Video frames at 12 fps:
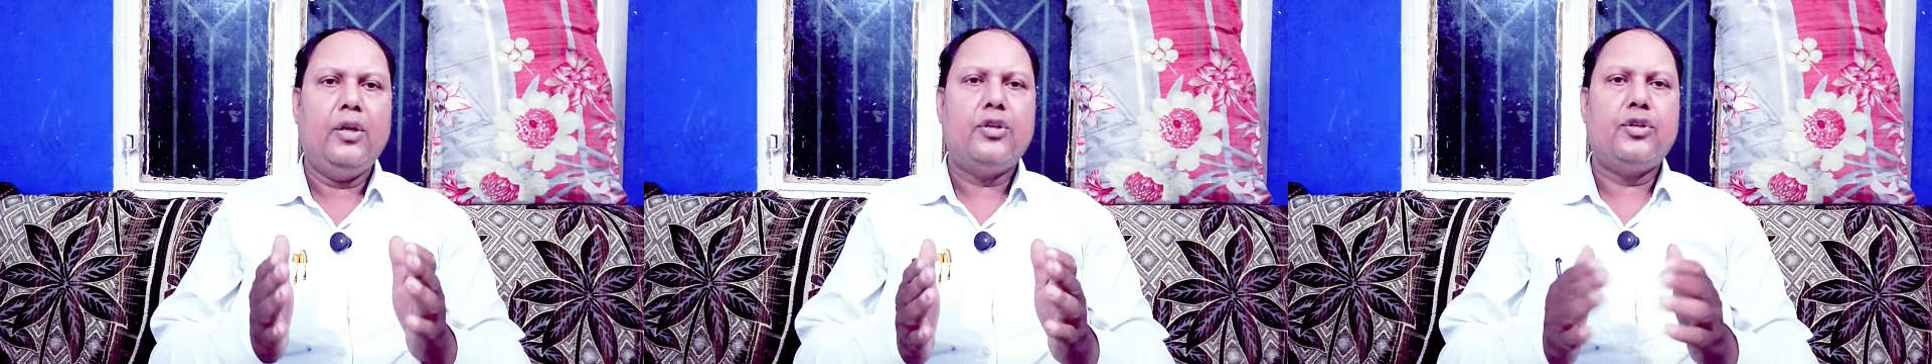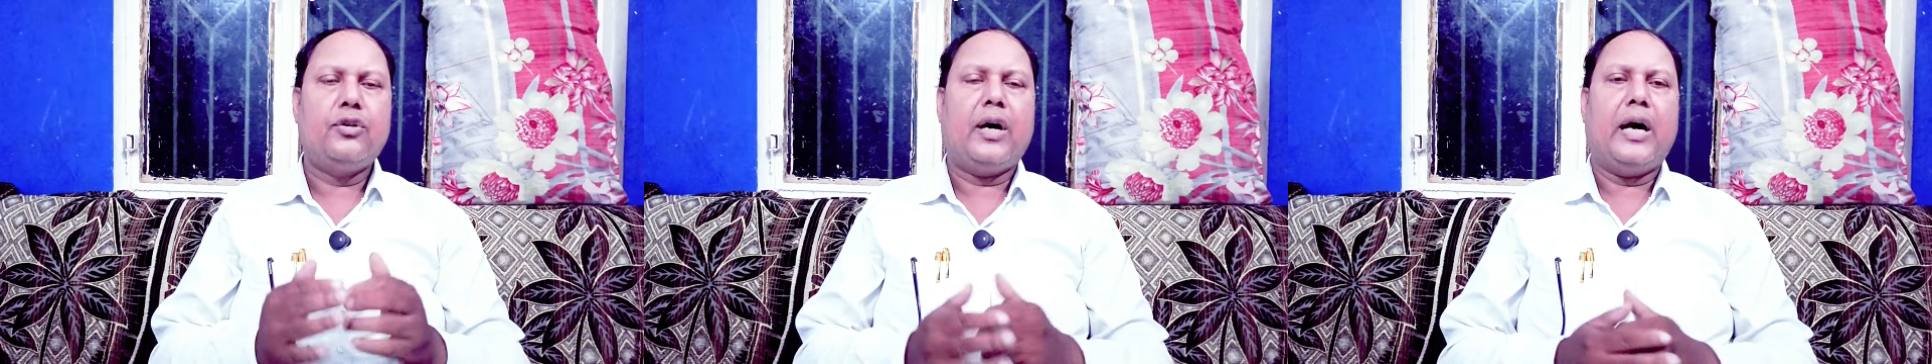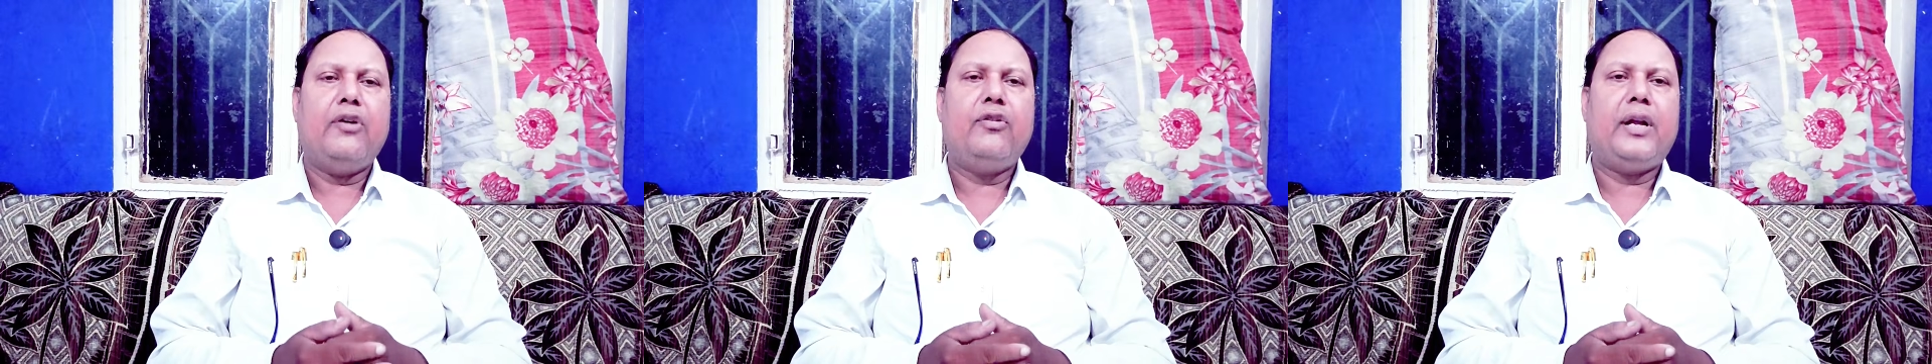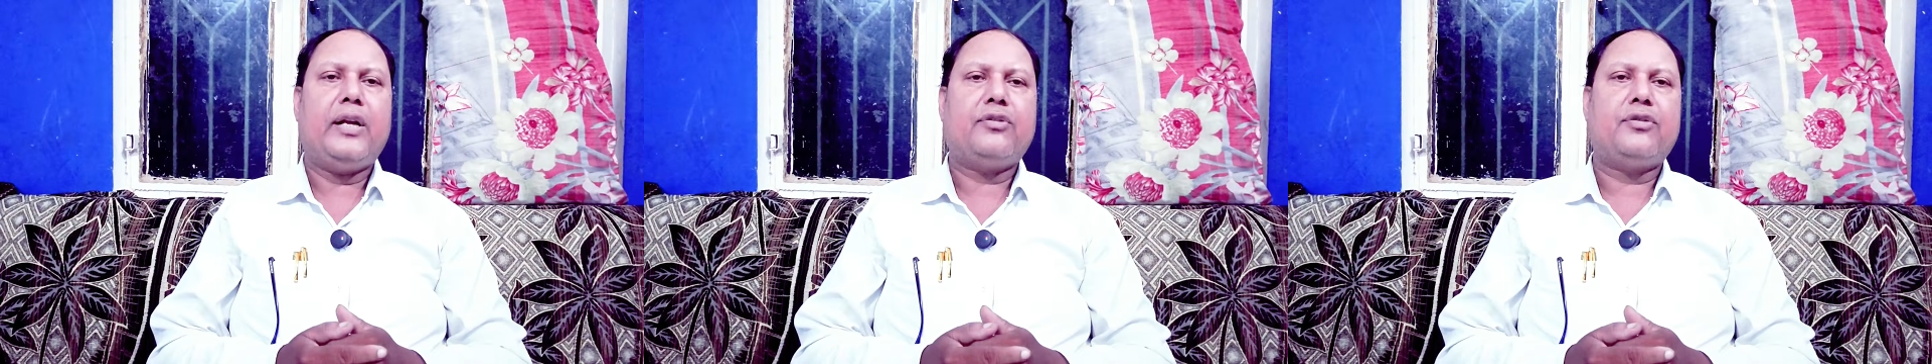So I would
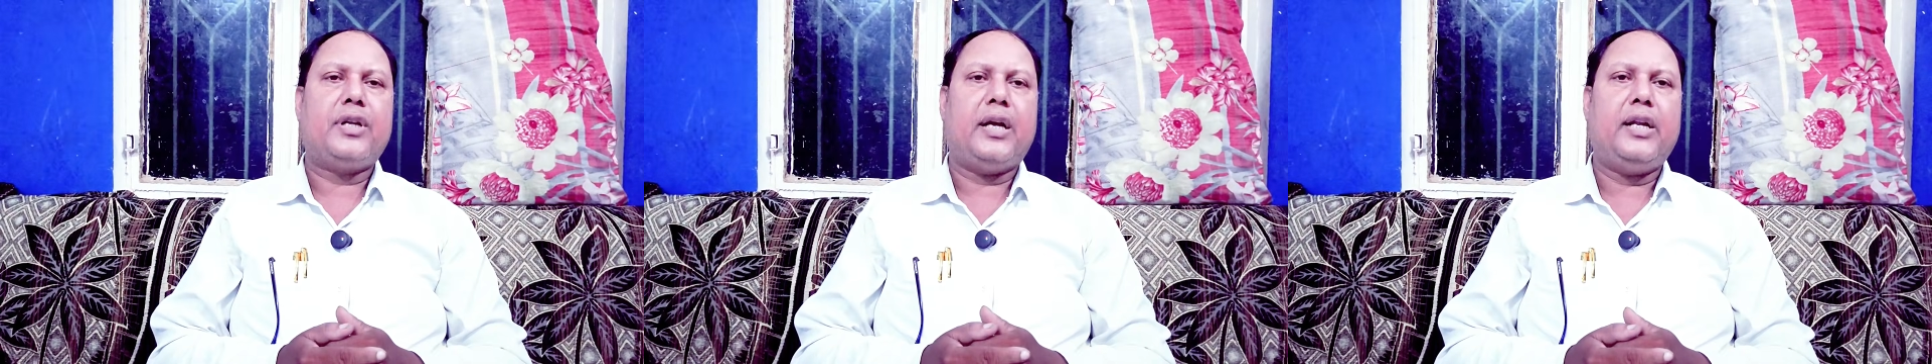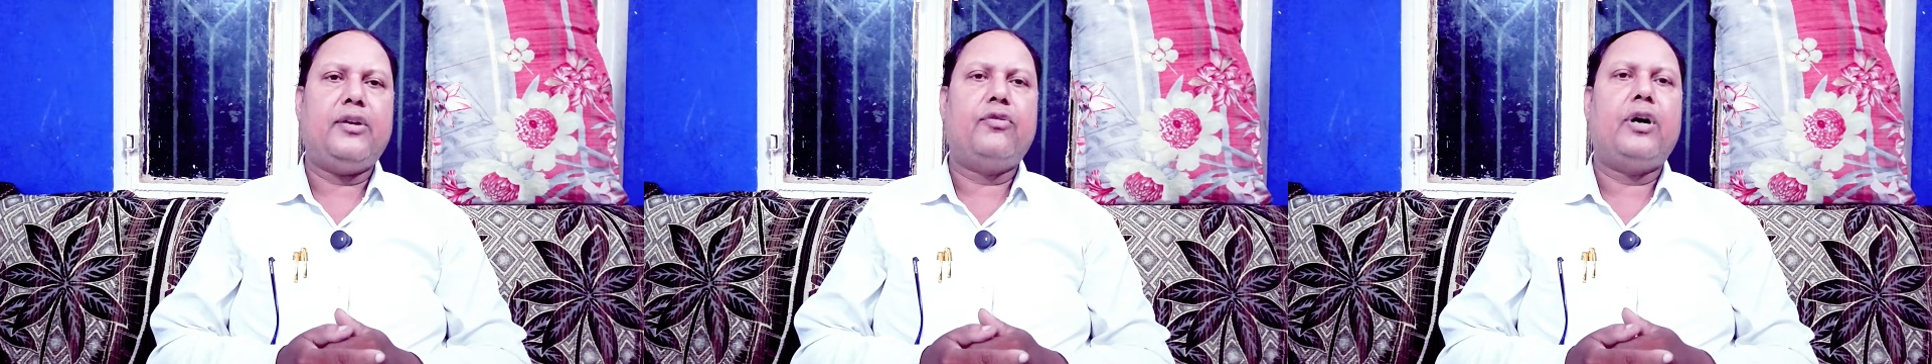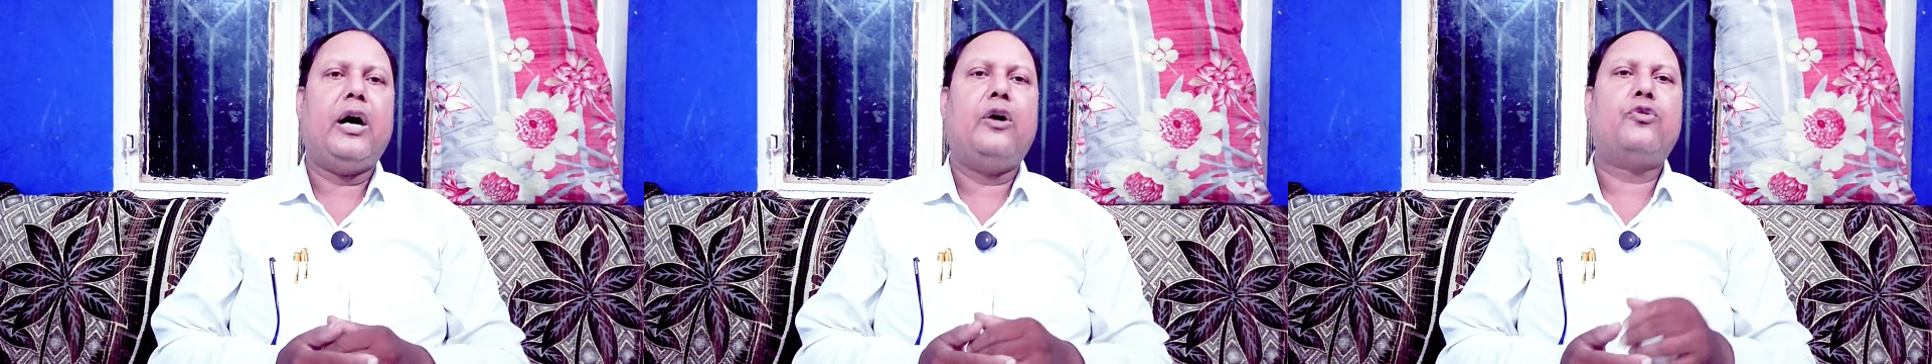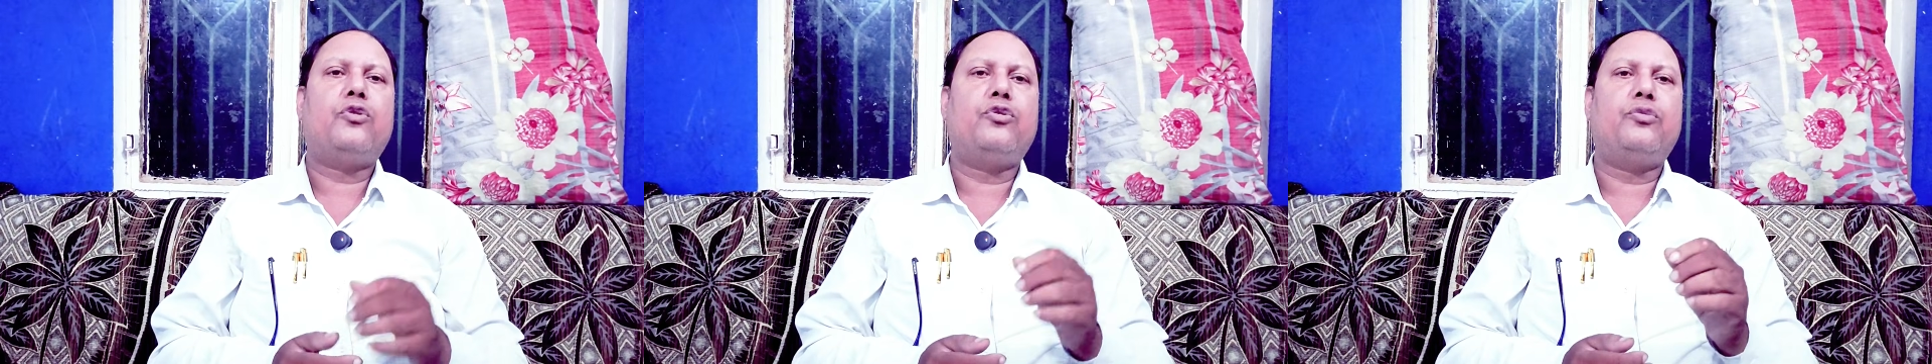like to tell you
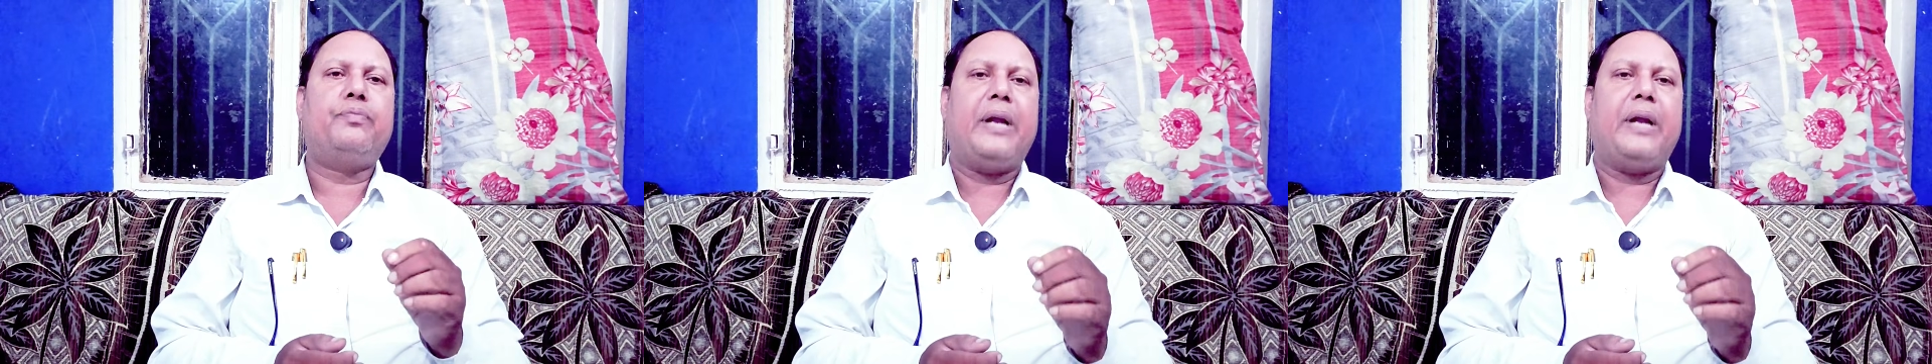how to do